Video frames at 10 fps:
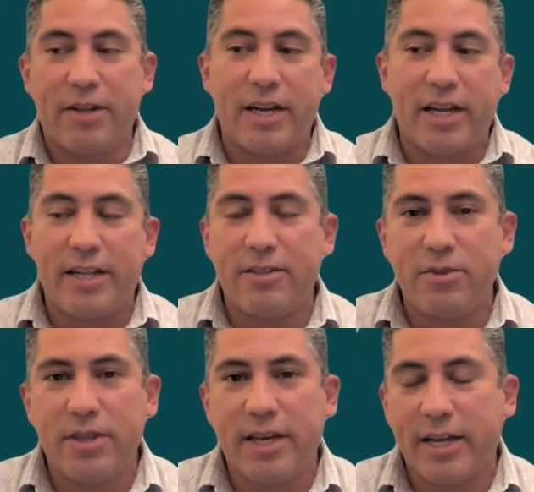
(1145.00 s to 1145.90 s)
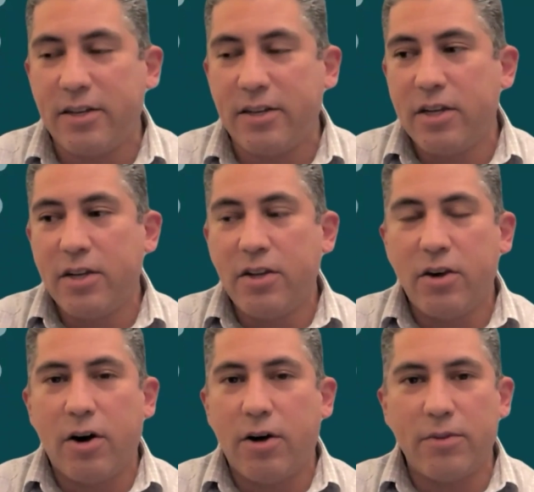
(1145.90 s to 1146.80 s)
And I found that I had to do that
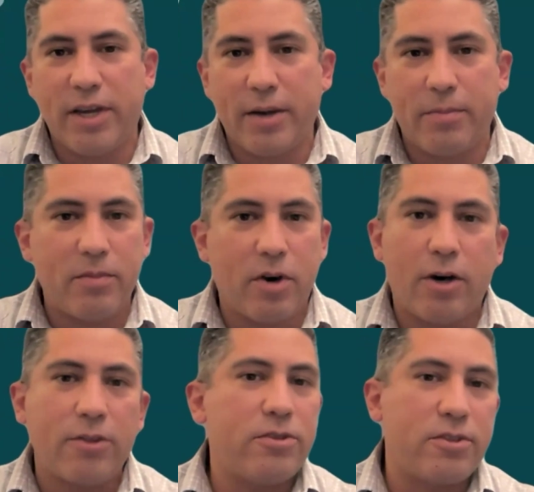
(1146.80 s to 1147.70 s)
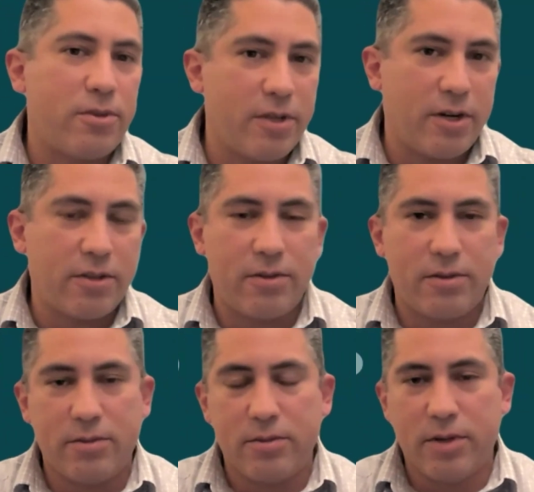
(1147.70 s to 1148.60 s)
all the way up, all through school and all
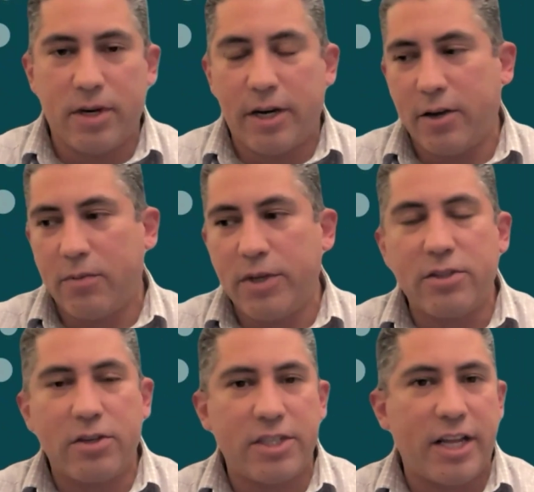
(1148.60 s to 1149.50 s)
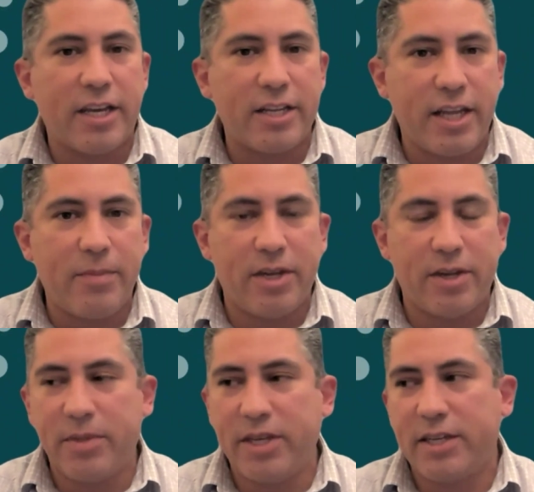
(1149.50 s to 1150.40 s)
through research and
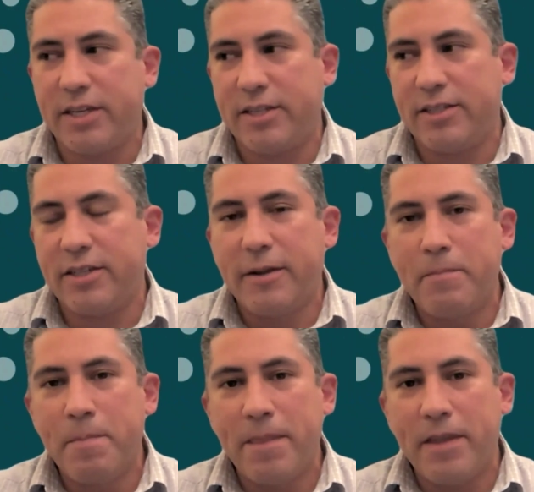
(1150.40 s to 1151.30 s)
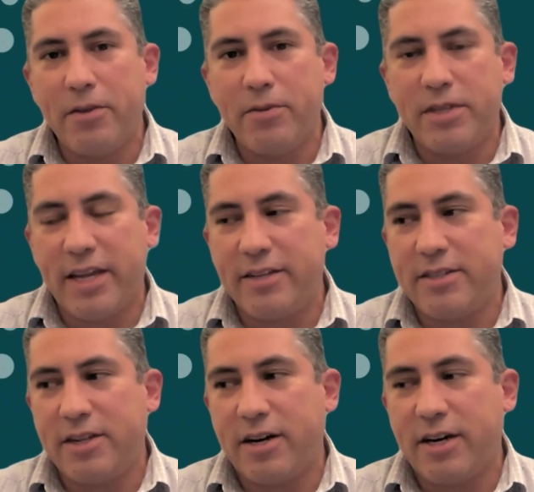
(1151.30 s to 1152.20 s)
academia, because you
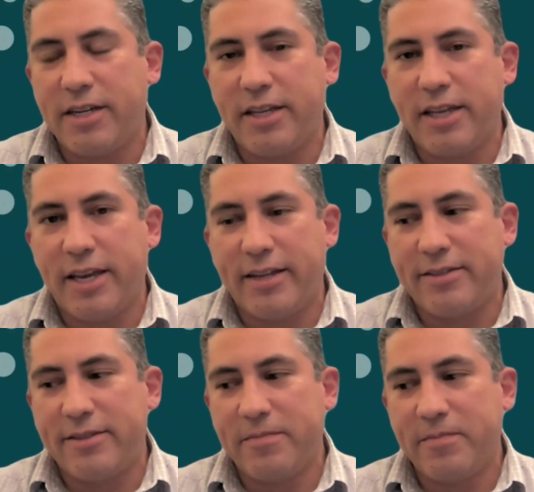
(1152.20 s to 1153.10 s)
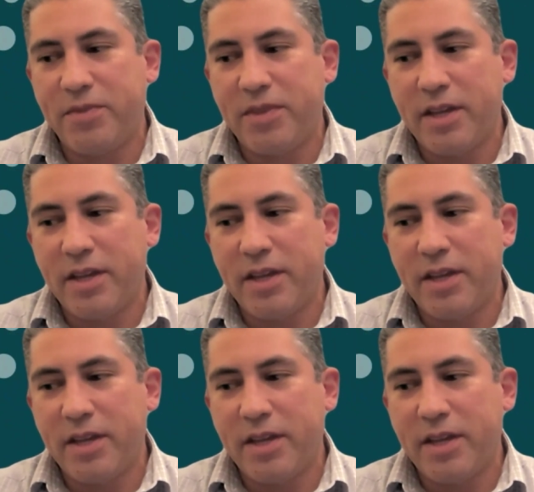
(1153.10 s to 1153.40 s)
tend to not get,